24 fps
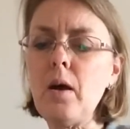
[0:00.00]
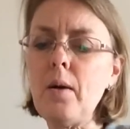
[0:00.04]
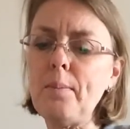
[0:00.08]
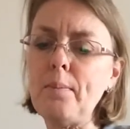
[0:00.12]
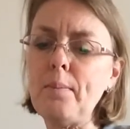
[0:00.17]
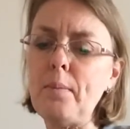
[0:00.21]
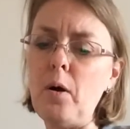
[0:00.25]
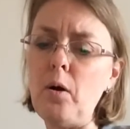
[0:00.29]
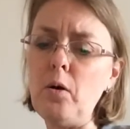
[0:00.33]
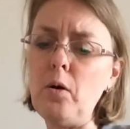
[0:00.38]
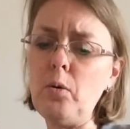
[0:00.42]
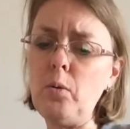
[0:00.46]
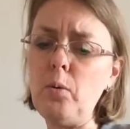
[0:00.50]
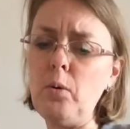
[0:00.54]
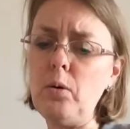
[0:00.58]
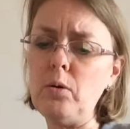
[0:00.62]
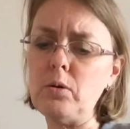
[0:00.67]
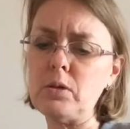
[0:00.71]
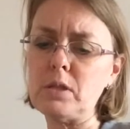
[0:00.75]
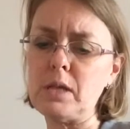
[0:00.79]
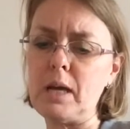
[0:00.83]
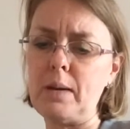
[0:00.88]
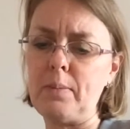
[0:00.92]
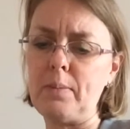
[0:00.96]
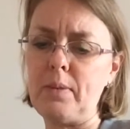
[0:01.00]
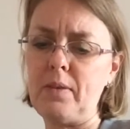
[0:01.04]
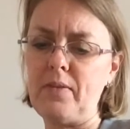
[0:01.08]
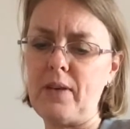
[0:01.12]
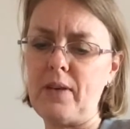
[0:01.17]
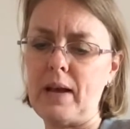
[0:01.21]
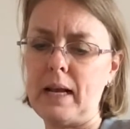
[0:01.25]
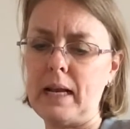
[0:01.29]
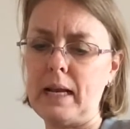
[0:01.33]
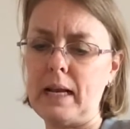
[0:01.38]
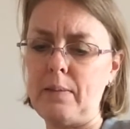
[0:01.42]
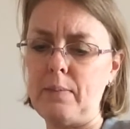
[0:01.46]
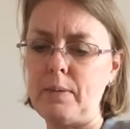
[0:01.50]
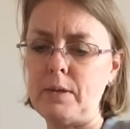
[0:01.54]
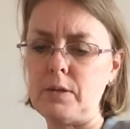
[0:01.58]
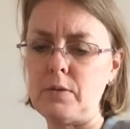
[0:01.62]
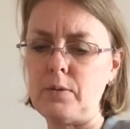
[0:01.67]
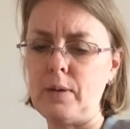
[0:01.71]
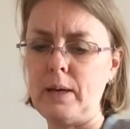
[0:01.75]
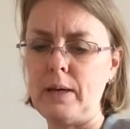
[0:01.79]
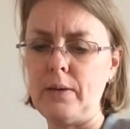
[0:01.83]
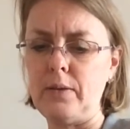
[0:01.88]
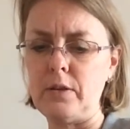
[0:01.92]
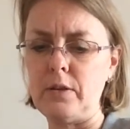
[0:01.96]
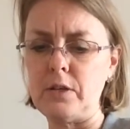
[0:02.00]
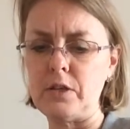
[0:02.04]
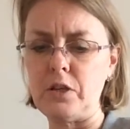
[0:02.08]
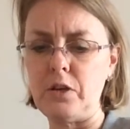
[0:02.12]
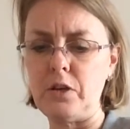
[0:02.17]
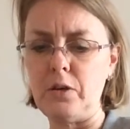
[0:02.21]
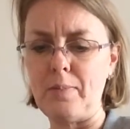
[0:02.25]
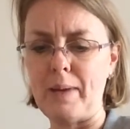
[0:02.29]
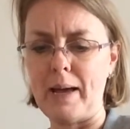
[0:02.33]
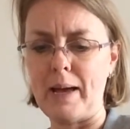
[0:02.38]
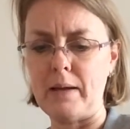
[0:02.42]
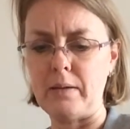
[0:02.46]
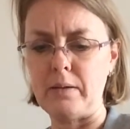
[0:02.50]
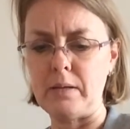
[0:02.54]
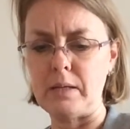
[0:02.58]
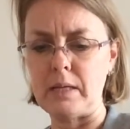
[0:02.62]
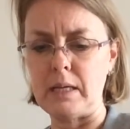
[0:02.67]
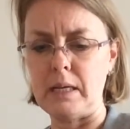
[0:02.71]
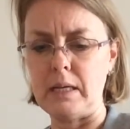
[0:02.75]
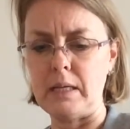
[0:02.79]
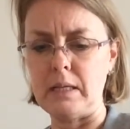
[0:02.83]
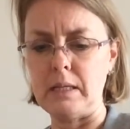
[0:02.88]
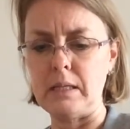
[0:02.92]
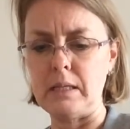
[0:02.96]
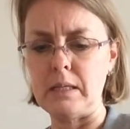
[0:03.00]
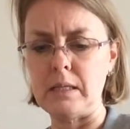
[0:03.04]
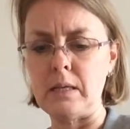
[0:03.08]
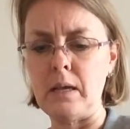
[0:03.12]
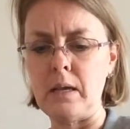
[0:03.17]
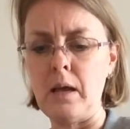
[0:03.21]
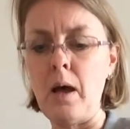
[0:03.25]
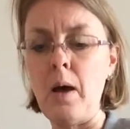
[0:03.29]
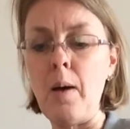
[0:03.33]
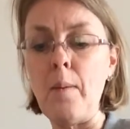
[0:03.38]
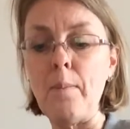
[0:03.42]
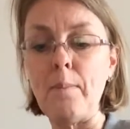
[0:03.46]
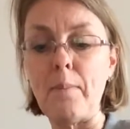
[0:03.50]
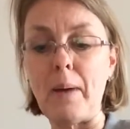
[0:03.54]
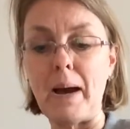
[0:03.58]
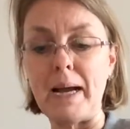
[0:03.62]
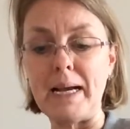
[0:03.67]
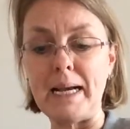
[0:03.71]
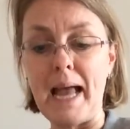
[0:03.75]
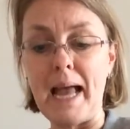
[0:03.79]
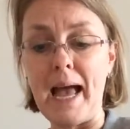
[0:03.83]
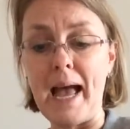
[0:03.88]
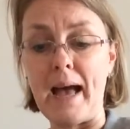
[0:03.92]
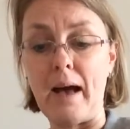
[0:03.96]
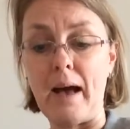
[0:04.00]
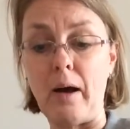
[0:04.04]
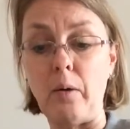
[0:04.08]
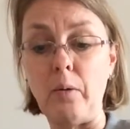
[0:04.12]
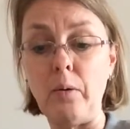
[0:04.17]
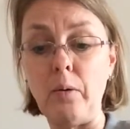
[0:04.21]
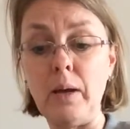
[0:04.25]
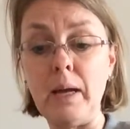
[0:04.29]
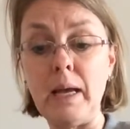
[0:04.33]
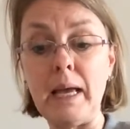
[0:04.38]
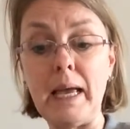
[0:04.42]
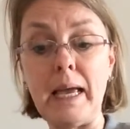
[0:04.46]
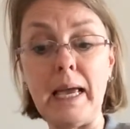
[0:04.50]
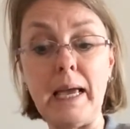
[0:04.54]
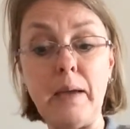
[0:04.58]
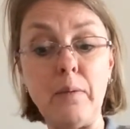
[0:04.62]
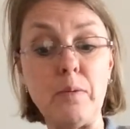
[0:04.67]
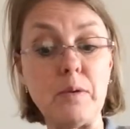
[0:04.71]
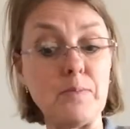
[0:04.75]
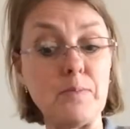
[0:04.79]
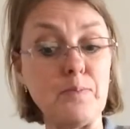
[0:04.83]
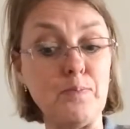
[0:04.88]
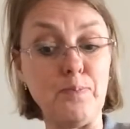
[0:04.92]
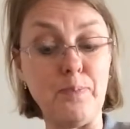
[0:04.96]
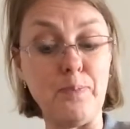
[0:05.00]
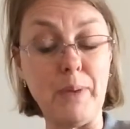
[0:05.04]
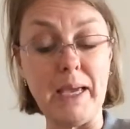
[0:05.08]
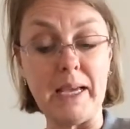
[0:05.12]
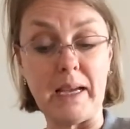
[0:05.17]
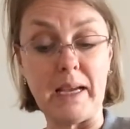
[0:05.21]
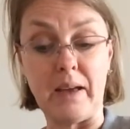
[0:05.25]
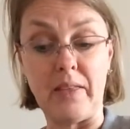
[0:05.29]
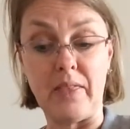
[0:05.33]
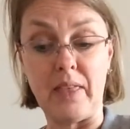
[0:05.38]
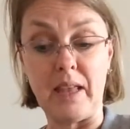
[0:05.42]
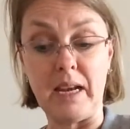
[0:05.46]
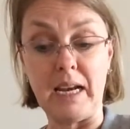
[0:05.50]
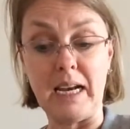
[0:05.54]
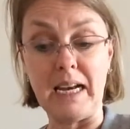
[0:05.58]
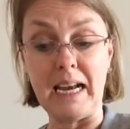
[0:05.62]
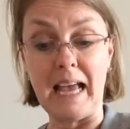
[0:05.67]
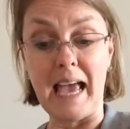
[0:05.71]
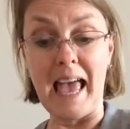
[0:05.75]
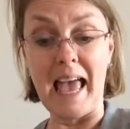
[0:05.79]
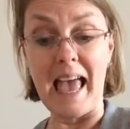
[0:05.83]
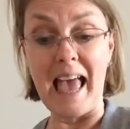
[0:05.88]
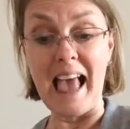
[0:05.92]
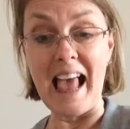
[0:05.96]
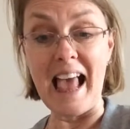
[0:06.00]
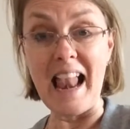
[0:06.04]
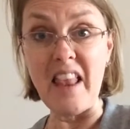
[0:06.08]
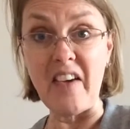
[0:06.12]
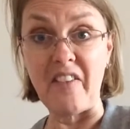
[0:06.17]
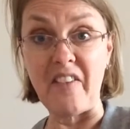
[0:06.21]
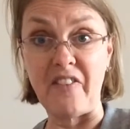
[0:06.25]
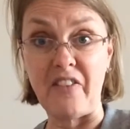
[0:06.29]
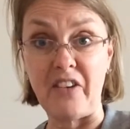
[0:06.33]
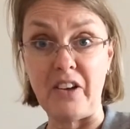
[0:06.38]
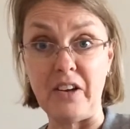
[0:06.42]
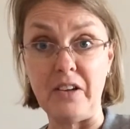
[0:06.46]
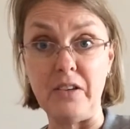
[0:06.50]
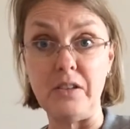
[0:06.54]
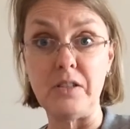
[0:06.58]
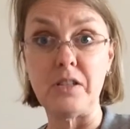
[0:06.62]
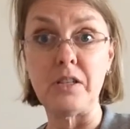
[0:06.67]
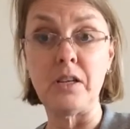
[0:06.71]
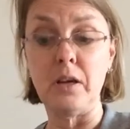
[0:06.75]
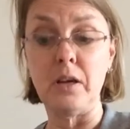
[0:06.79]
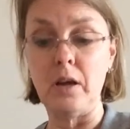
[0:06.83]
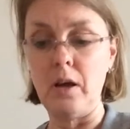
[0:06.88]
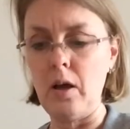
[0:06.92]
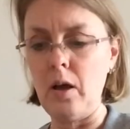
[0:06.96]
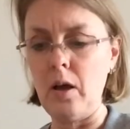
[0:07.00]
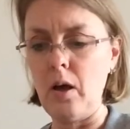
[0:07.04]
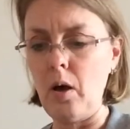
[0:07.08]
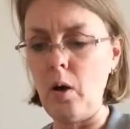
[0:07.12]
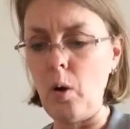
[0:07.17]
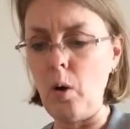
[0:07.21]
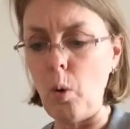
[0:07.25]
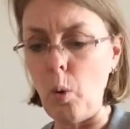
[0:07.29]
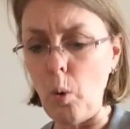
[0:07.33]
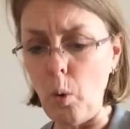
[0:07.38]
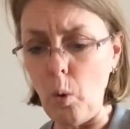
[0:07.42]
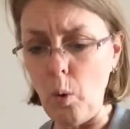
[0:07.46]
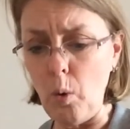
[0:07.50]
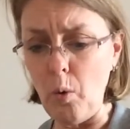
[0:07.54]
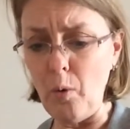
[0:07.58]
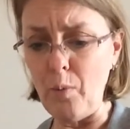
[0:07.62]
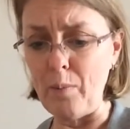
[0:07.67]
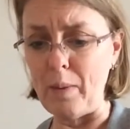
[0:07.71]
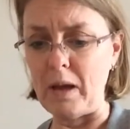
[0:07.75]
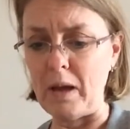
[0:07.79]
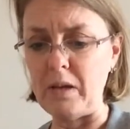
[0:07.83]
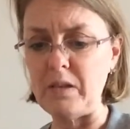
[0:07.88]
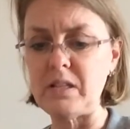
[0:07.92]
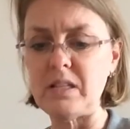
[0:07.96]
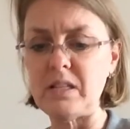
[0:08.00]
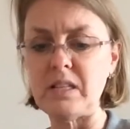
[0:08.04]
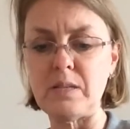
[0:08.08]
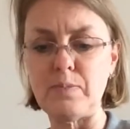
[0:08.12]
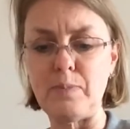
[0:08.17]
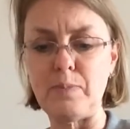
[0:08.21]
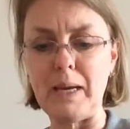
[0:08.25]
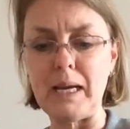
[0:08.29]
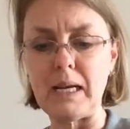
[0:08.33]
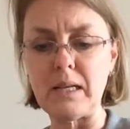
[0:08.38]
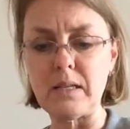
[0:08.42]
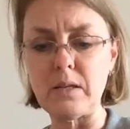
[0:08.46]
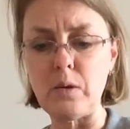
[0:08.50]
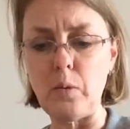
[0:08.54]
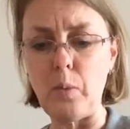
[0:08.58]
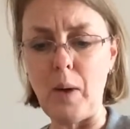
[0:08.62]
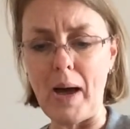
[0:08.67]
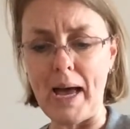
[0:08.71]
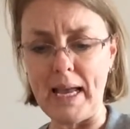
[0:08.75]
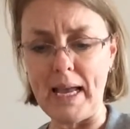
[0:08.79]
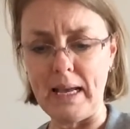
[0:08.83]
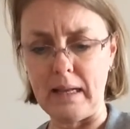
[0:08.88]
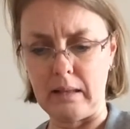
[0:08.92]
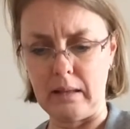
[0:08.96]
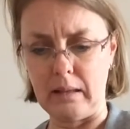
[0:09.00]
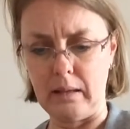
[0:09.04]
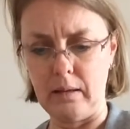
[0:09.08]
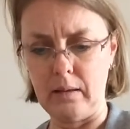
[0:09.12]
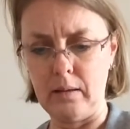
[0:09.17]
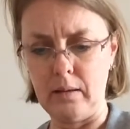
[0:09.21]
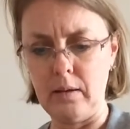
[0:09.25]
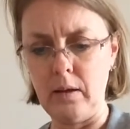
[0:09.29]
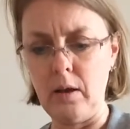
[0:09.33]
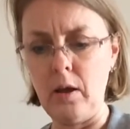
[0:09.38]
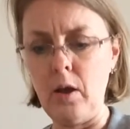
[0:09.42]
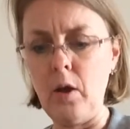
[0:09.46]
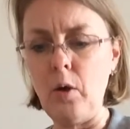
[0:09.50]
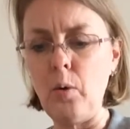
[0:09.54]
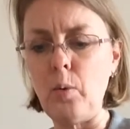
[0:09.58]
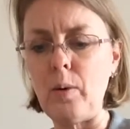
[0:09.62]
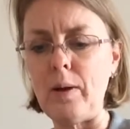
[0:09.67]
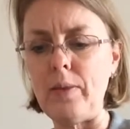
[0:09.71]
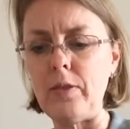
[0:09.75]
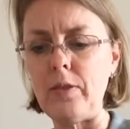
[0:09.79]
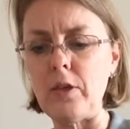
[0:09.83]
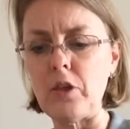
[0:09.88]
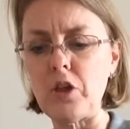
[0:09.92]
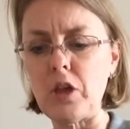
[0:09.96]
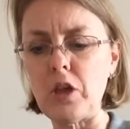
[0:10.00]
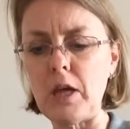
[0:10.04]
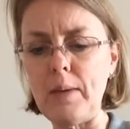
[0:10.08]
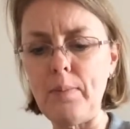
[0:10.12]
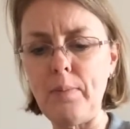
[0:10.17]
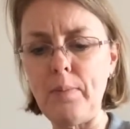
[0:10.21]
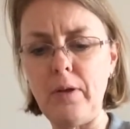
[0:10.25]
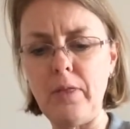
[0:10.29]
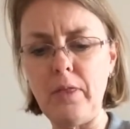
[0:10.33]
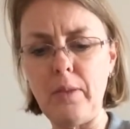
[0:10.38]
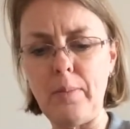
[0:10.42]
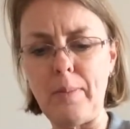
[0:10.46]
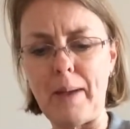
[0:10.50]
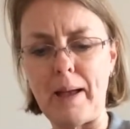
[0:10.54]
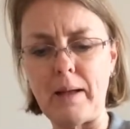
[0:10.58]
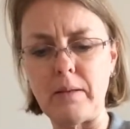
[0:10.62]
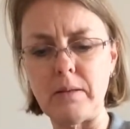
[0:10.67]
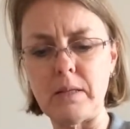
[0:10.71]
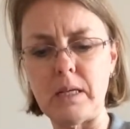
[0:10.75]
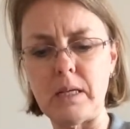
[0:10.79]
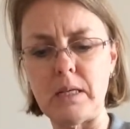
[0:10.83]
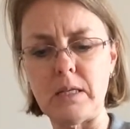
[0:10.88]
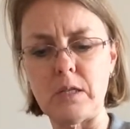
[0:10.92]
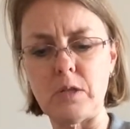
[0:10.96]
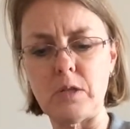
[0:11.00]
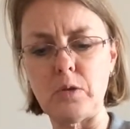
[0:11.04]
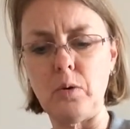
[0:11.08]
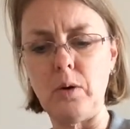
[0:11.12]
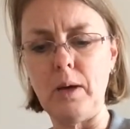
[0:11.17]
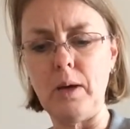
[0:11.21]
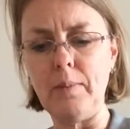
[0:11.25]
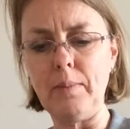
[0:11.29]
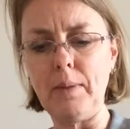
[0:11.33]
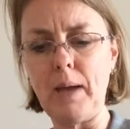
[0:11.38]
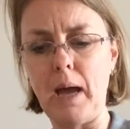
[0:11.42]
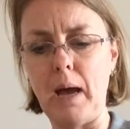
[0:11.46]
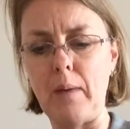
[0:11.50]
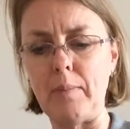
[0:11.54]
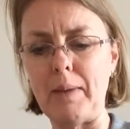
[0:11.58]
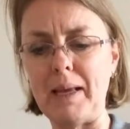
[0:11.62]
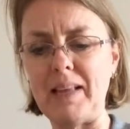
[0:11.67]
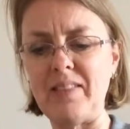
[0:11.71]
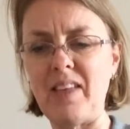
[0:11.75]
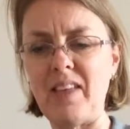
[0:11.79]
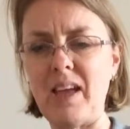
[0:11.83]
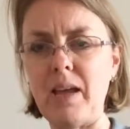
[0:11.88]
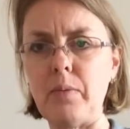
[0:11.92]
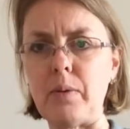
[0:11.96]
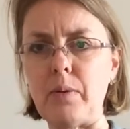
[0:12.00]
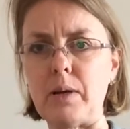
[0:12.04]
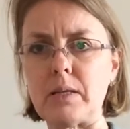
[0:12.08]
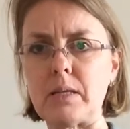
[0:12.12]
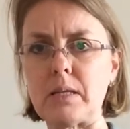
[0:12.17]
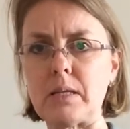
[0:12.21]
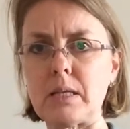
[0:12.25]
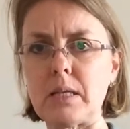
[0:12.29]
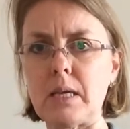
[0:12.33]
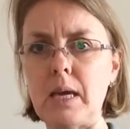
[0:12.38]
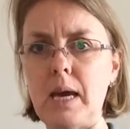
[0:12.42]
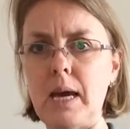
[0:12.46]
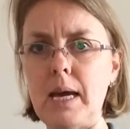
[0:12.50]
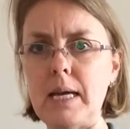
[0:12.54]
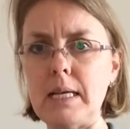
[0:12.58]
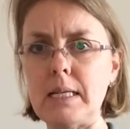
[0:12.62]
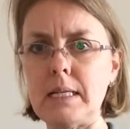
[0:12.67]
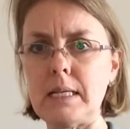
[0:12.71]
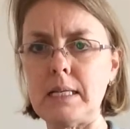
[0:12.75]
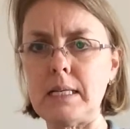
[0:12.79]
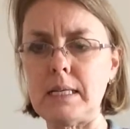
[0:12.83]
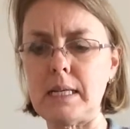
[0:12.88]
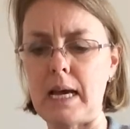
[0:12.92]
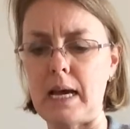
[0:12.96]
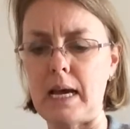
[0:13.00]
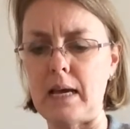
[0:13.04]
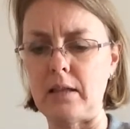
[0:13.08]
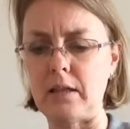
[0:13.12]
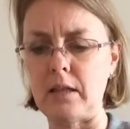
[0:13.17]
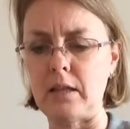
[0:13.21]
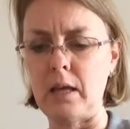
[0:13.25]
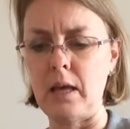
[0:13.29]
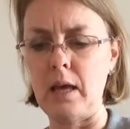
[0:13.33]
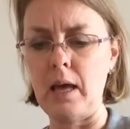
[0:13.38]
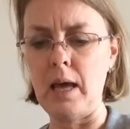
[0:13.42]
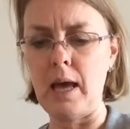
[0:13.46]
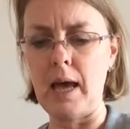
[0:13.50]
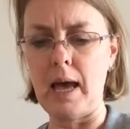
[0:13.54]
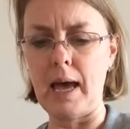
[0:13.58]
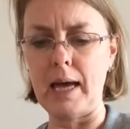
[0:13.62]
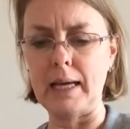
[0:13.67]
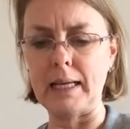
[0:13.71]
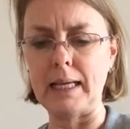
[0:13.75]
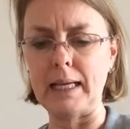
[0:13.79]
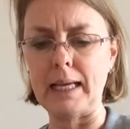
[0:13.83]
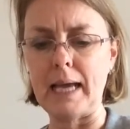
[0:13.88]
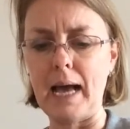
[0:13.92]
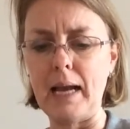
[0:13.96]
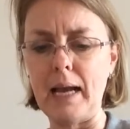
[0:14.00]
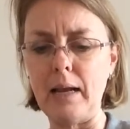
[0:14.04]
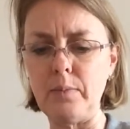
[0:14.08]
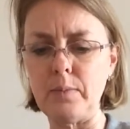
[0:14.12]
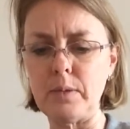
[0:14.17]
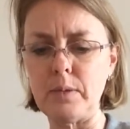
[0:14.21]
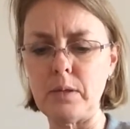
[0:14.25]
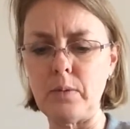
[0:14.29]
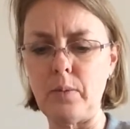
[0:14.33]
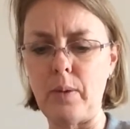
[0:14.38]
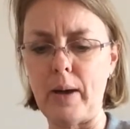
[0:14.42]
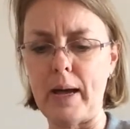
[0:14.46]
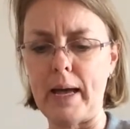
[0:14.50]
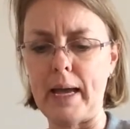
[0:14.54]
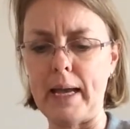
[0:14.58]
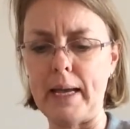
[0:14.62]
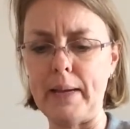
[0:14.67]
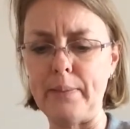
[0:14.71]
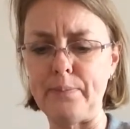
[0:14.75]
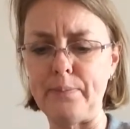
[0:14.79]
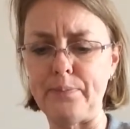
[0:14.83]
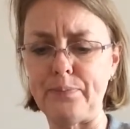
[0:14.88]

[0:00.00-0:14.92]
Mog walked up the valley between the two mountains. By now he was bigger than an elephant, almost as big as a whale. When the sheep on the mountain saw him coming, they were scared to death and galloped away.